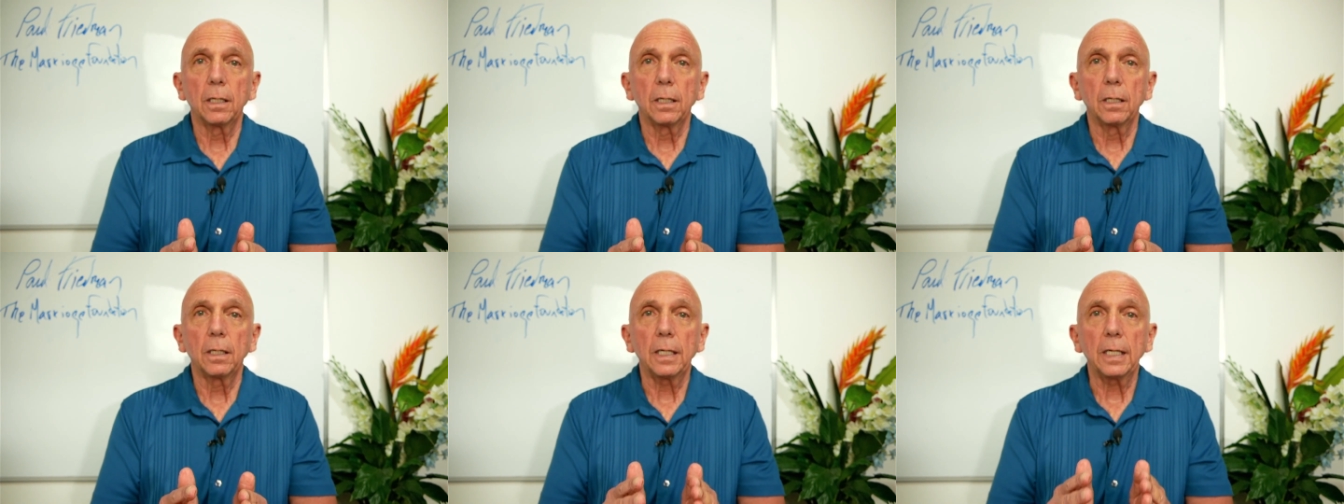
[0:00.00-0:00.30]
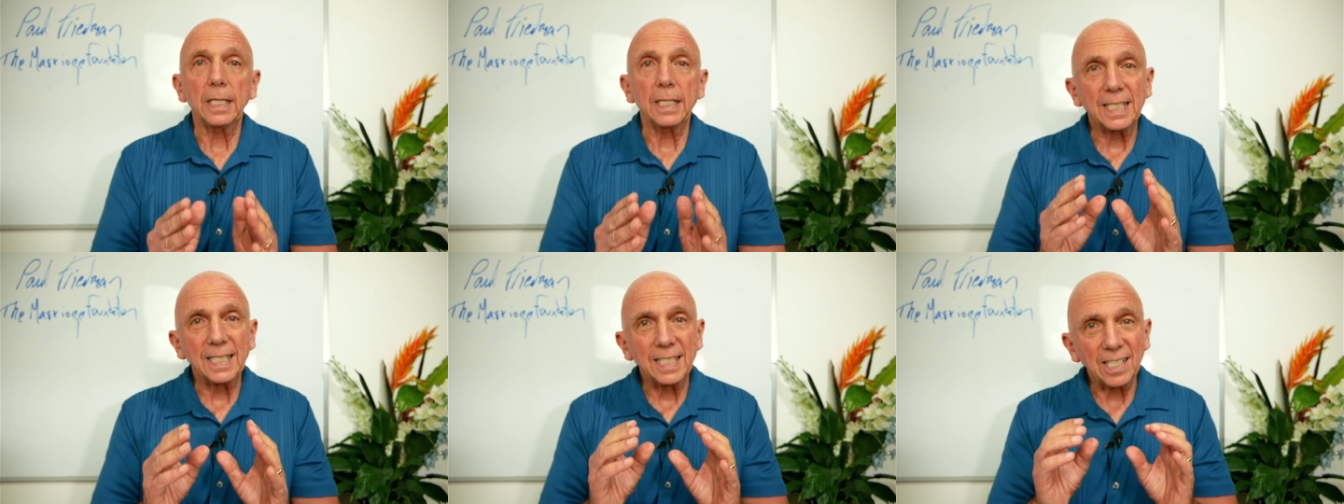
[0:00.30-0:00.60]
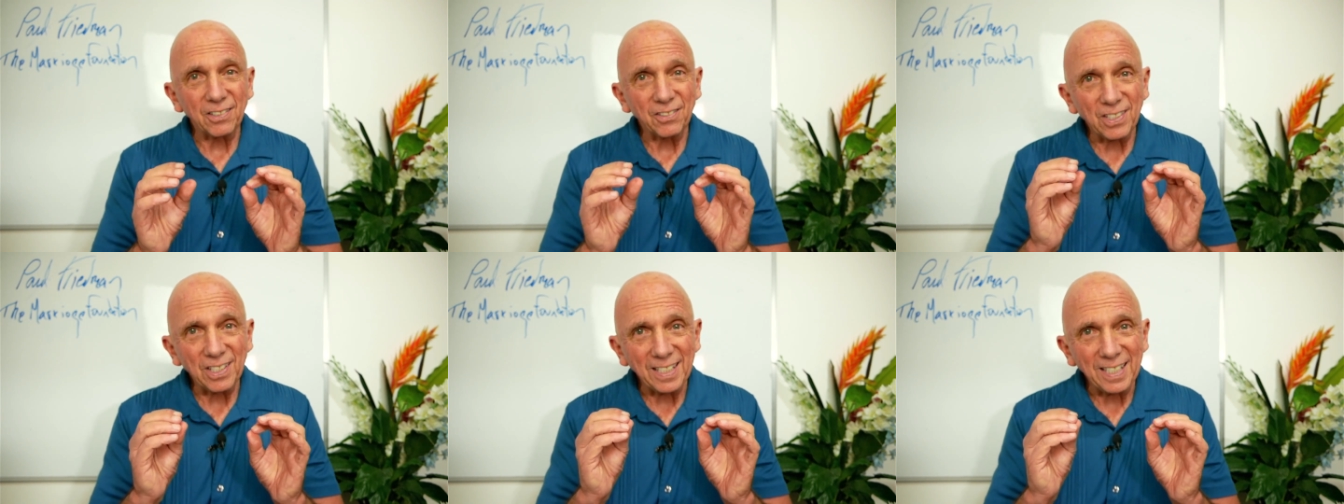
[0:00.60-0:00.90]
it
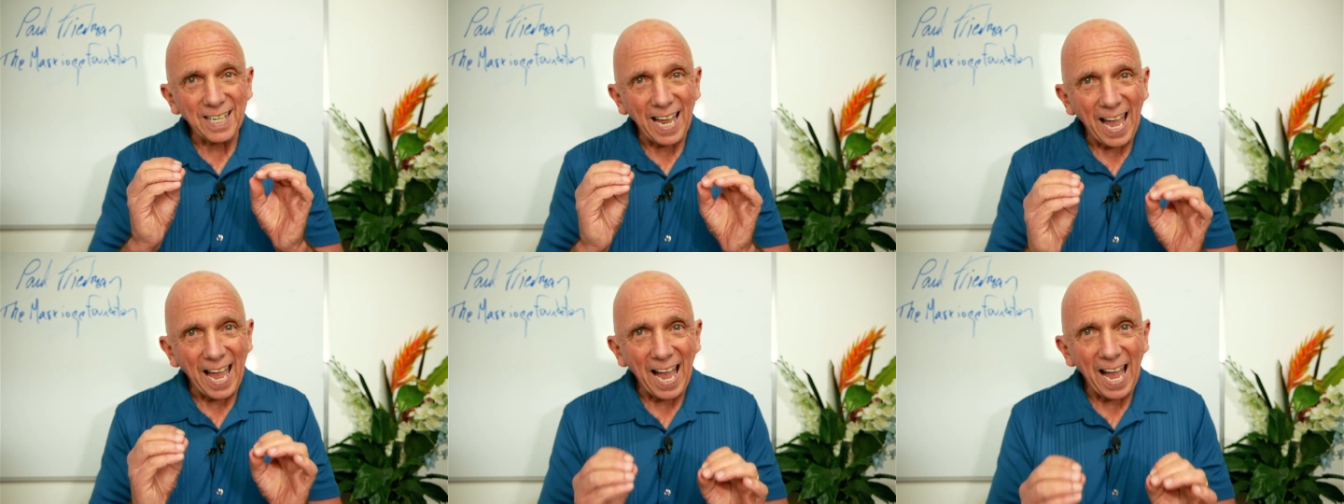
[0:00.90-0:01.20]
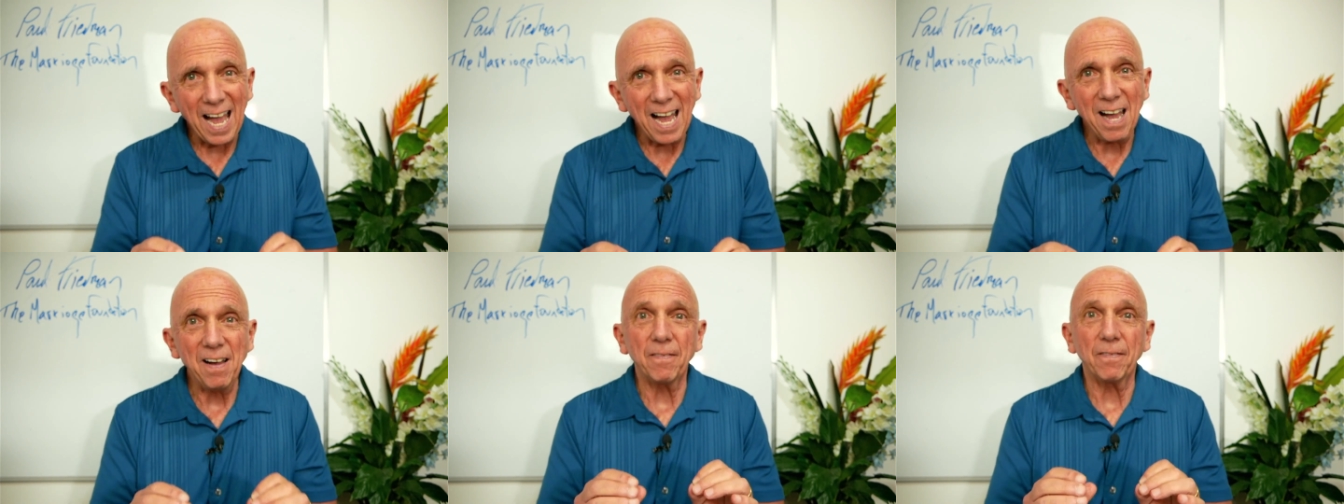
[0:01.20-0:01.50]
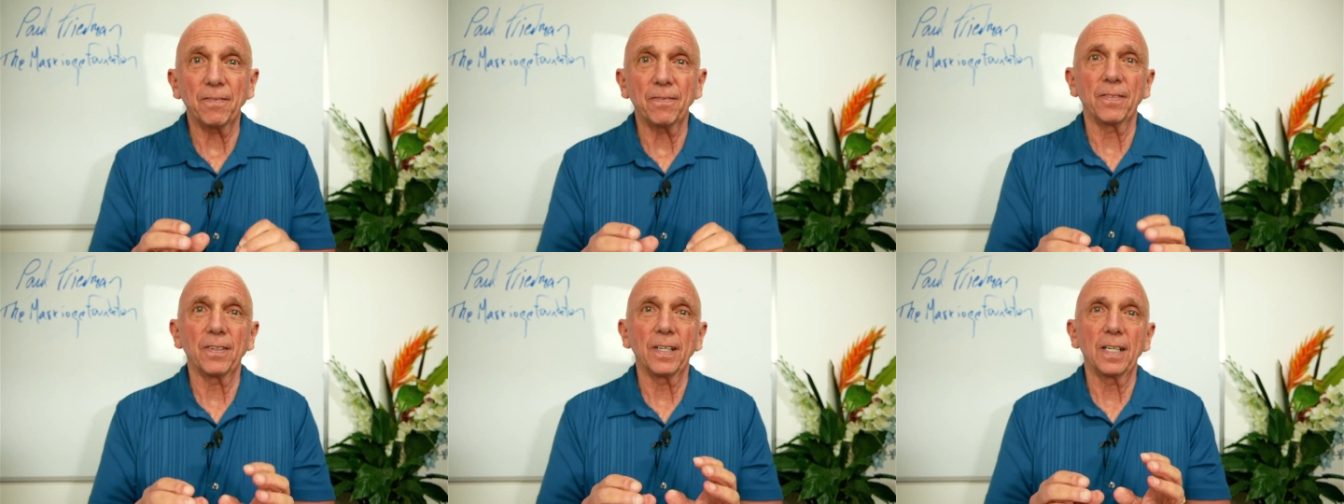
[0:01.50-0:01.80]
doesn't
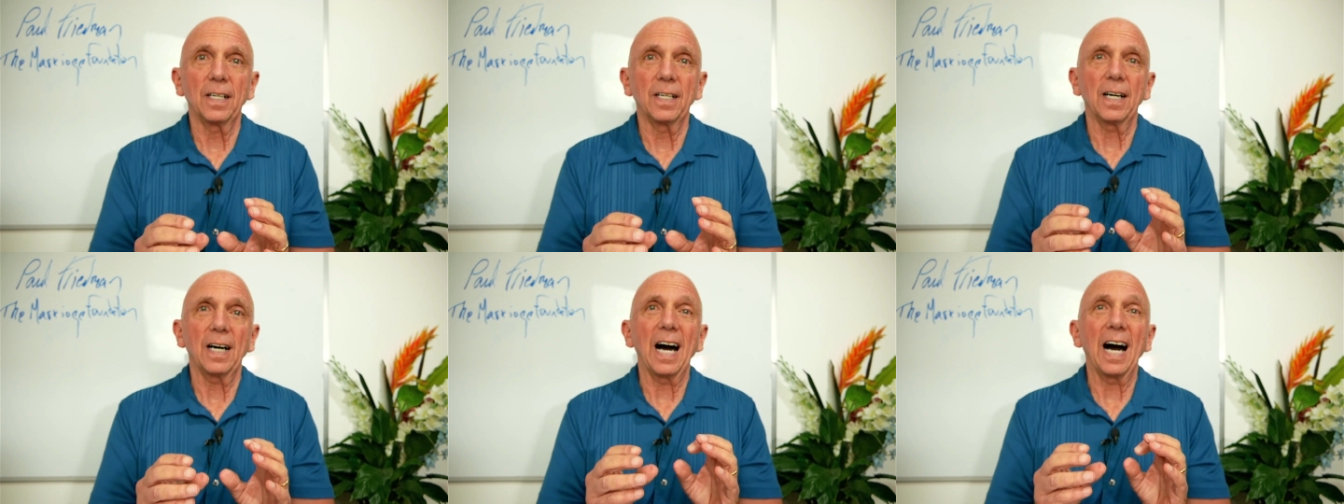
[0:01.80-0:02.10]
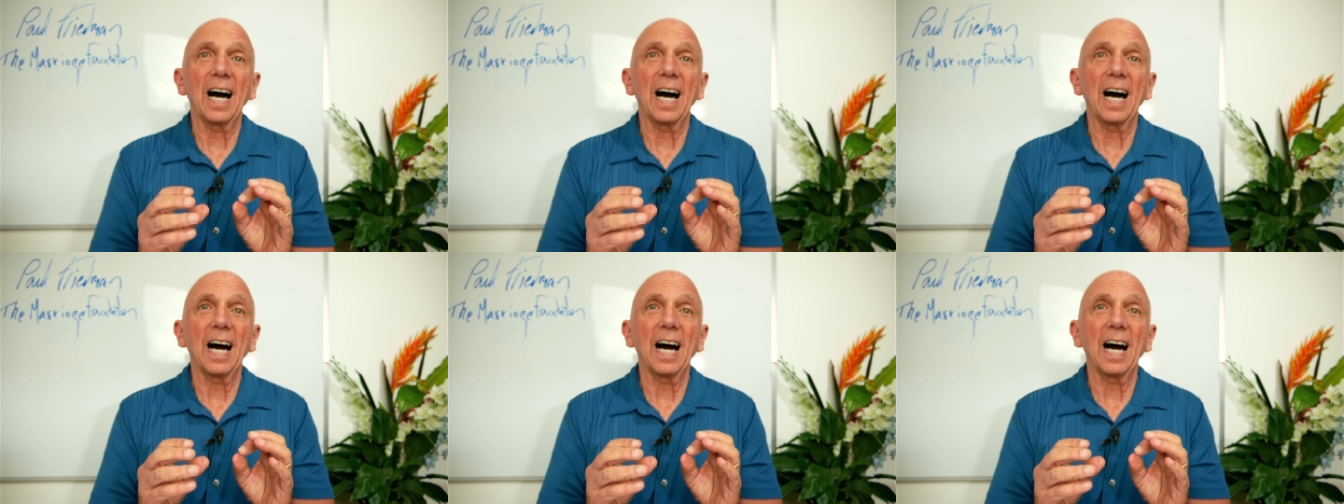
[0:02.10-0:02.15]
have a